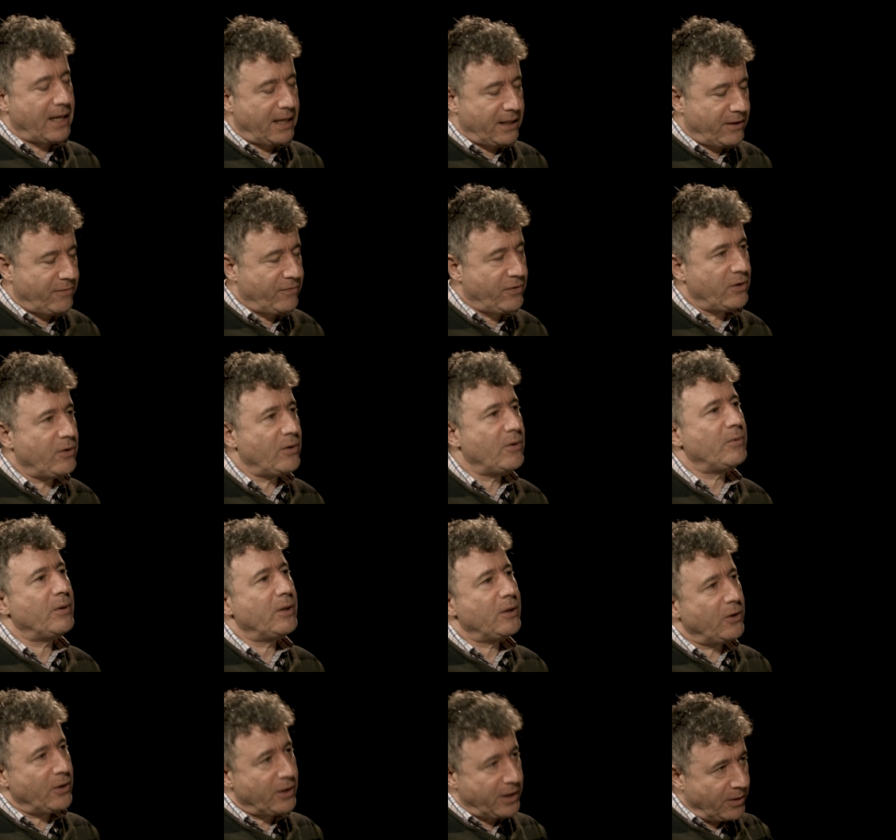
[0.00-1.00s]
and the viewer
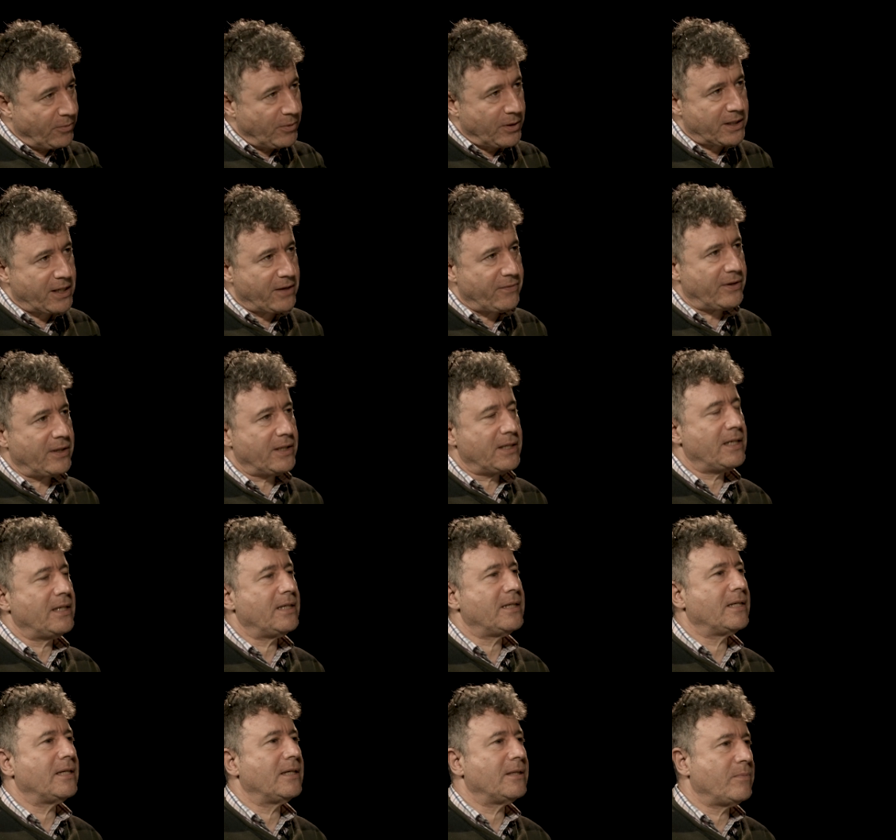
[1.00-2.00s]
will look at whatever it
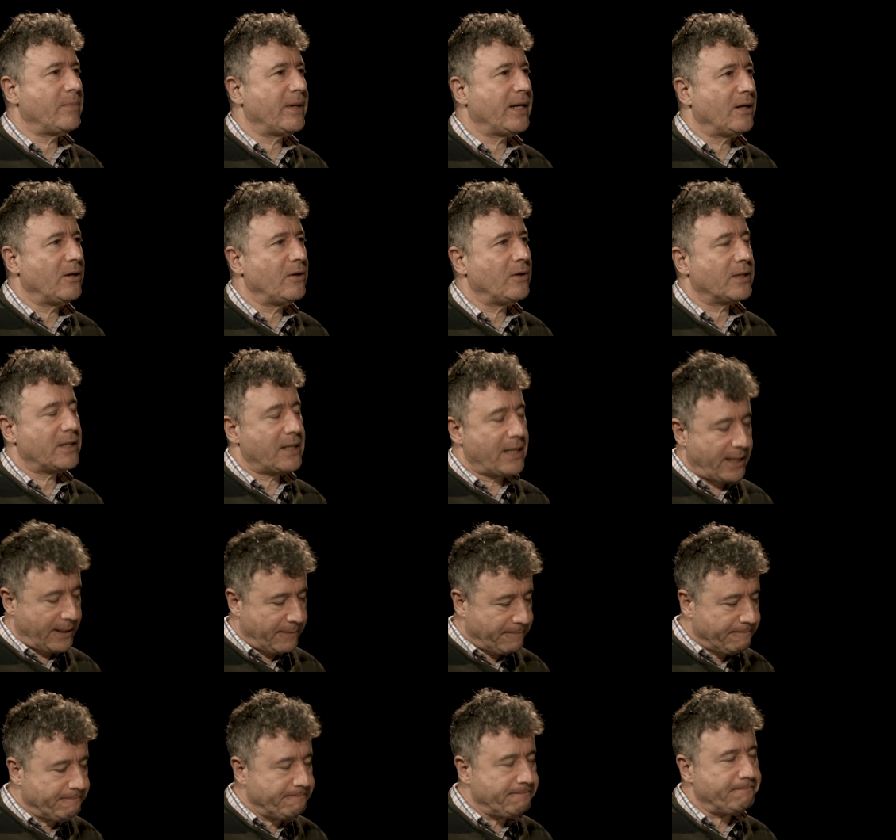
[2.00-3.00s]
is that's being mm. looked at.
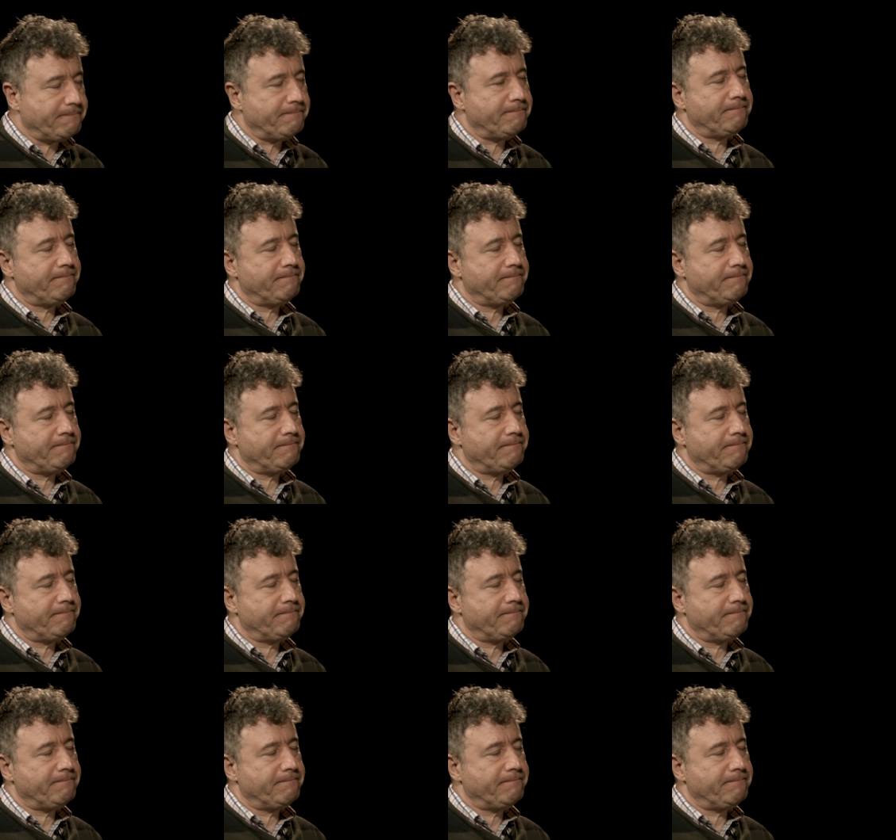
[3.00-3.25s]
Mm.